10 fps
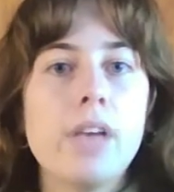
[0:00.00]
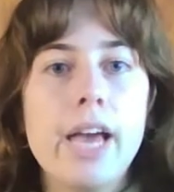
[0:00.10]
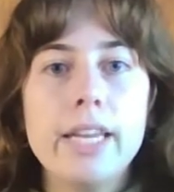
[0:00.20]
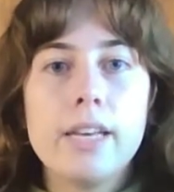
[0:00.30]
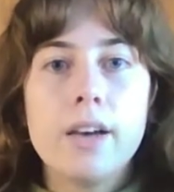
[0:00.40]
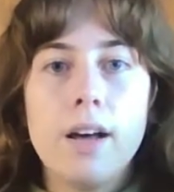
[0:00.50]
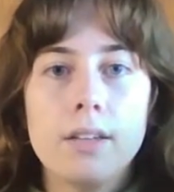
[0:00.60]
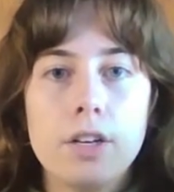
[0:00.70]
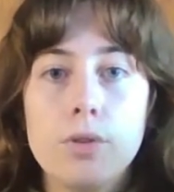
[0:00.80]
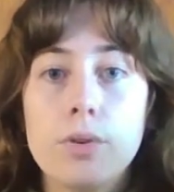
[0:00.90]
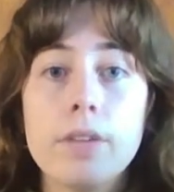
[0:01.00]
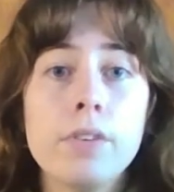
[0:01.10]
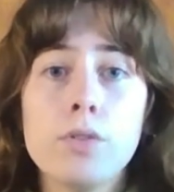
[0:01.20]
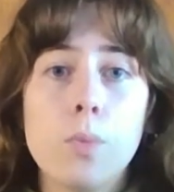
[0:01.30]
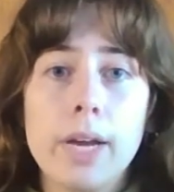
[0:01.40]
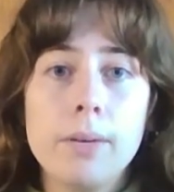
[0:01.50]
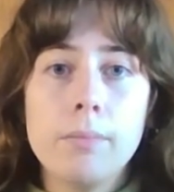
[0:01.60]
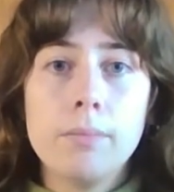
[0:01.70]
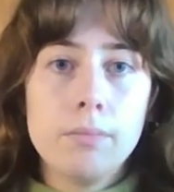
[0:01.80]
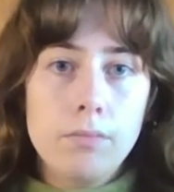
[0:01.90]
any color. You could even use white,
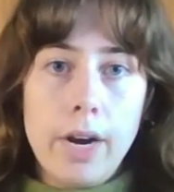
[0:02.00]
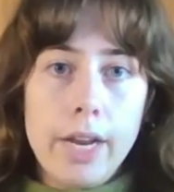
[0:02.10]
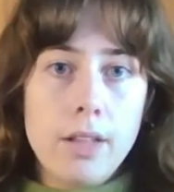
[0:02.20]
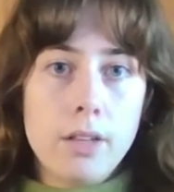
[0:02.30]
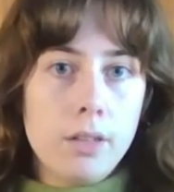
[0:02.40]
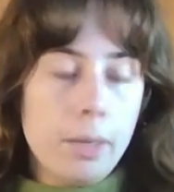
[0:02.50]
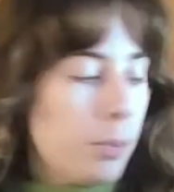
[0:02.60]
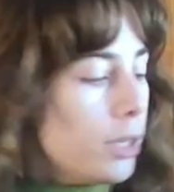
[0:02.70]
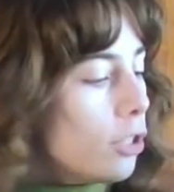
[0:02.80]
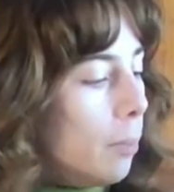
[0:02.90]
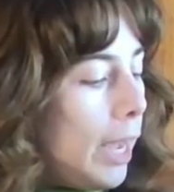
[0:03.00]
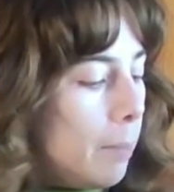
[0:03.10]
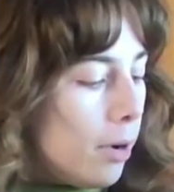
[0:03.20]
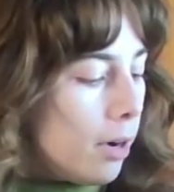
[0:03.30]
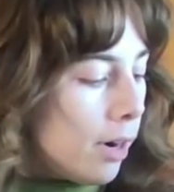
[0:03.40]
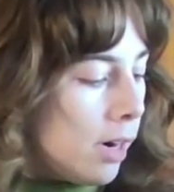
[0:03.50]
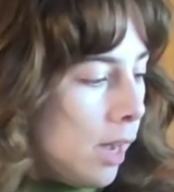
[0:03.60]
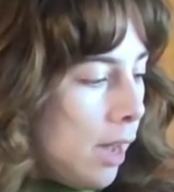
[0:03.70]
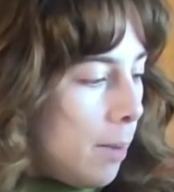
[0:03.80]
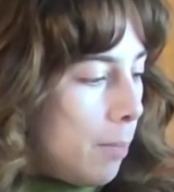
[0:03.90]
regular like printer paper,
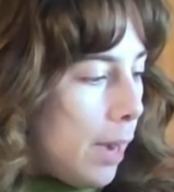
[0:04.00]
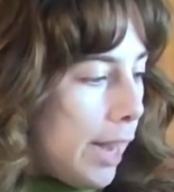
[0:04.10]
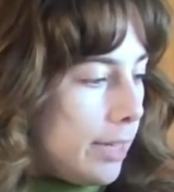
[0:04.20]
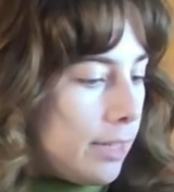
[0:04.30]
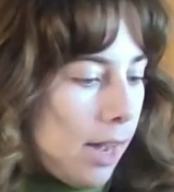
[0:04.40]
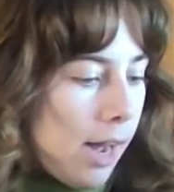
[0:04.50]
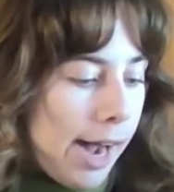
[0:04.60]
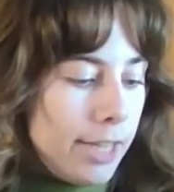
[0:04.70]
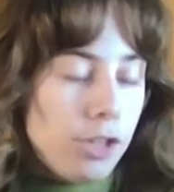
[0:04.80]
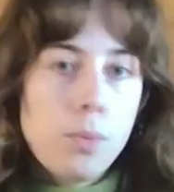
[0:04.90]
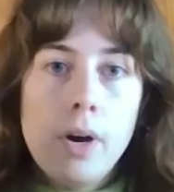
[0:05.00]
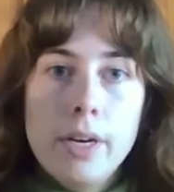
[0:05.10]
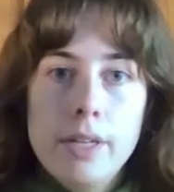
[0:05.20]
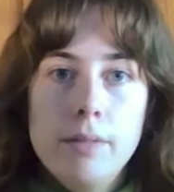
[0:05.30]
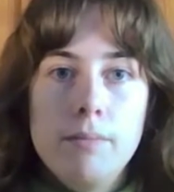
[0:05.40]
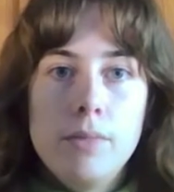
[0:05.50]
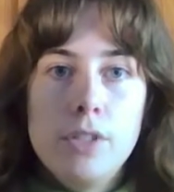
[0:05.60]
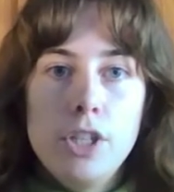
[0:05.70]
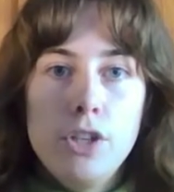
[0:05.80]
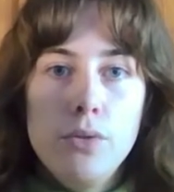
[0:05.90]
but I just wanted
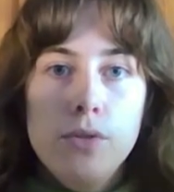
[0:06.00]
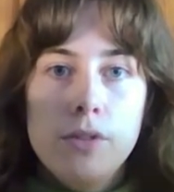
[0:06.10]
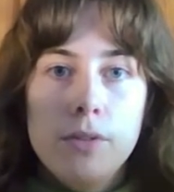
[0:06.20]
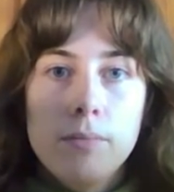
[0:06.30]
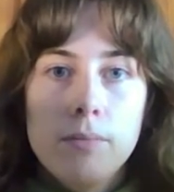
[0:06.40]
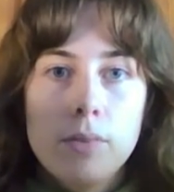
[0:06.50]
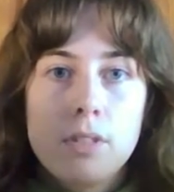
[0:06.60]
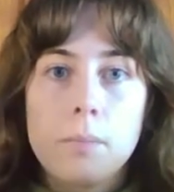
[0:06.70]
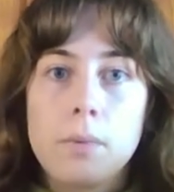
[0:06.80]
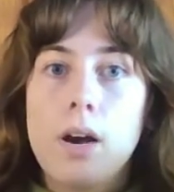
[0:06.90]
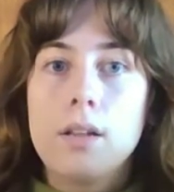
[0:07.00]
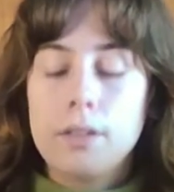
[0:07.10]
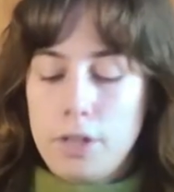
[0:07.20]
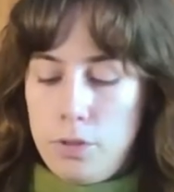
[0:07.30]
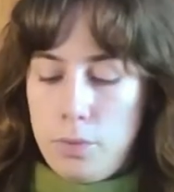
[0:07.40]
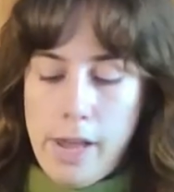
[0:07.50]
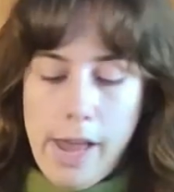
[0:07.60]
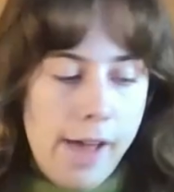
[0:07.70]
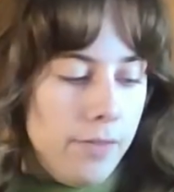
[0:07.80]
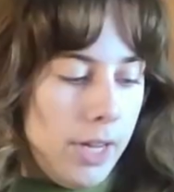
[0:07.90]
to use some color because we
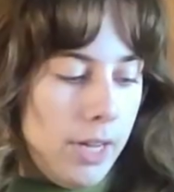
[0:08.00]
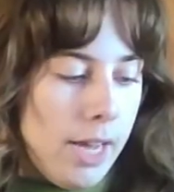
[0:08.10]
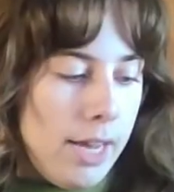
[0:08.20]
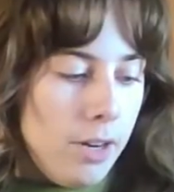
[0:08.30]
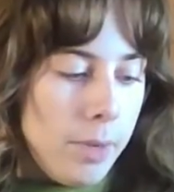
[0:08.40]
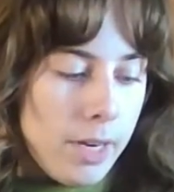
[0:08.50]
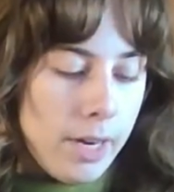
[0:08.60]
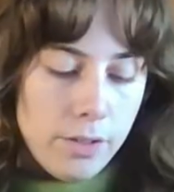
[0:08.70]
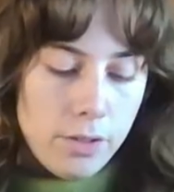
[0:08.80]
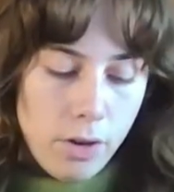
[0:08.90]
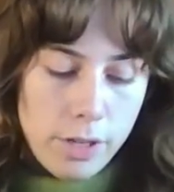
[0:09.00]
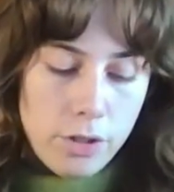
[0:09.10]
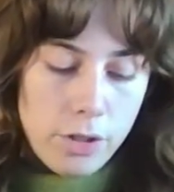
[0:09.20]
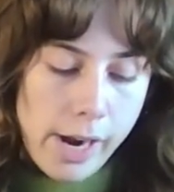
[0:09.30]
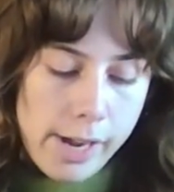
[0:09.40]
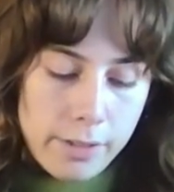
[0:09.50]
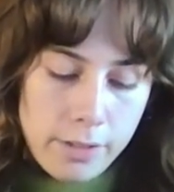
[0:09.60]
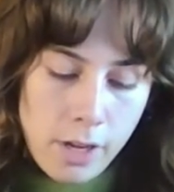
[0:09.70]
have it and it'll be a nice contrast